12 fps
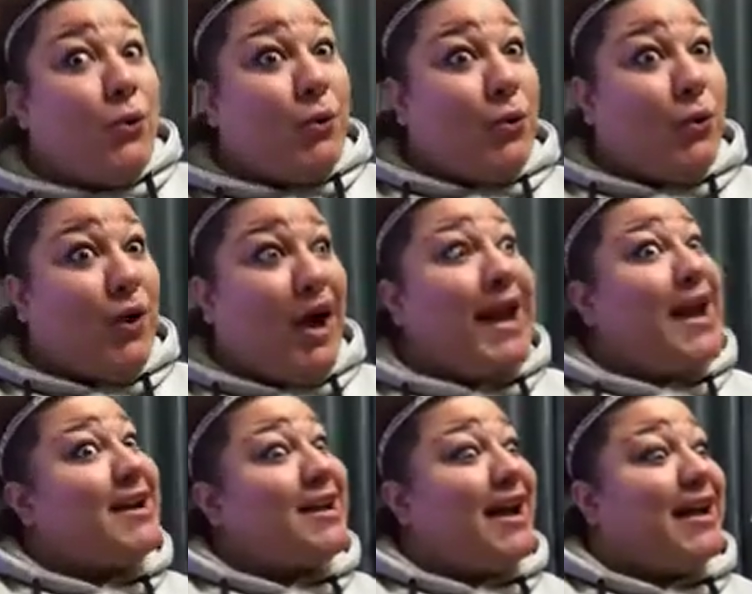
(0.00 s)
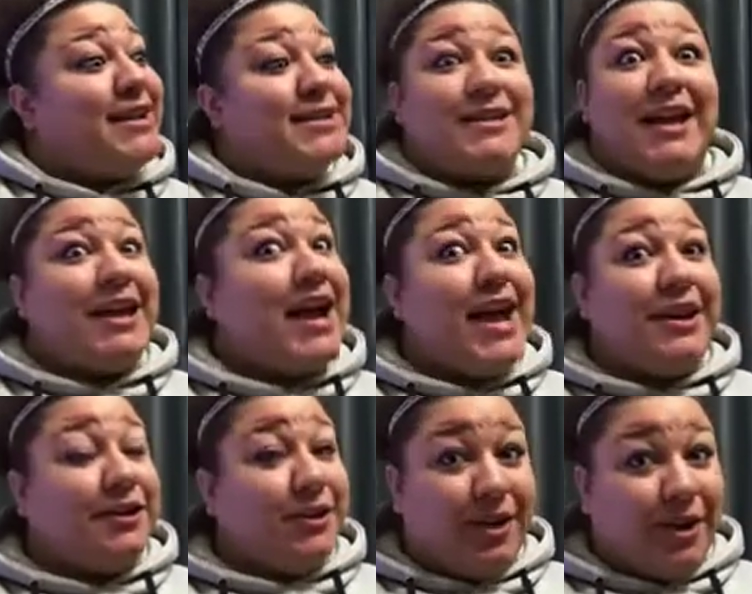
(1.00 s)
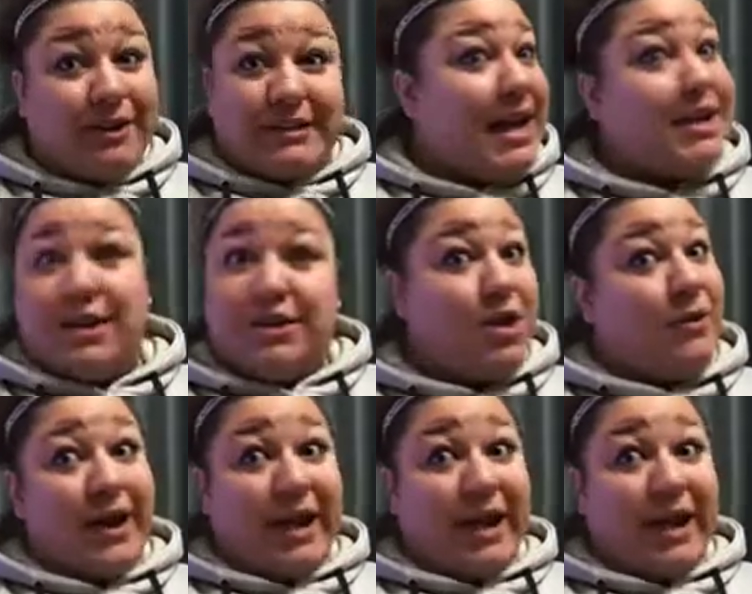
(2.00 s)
No, I had guidance. I had to learn because I didn't know